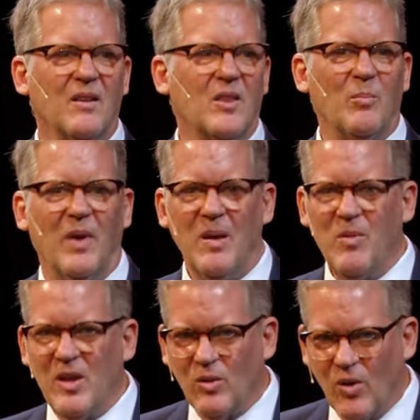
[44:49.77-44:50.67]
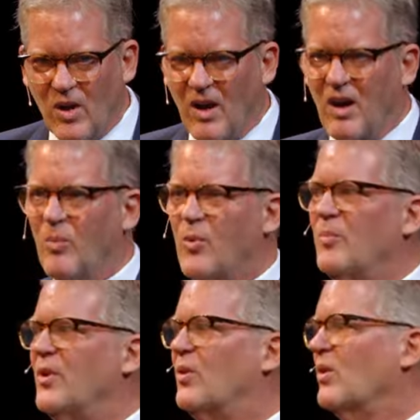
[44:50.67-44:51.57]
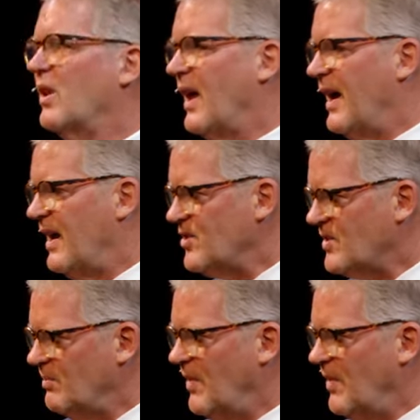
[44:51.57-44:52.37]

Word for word: that maybe look upper middle class,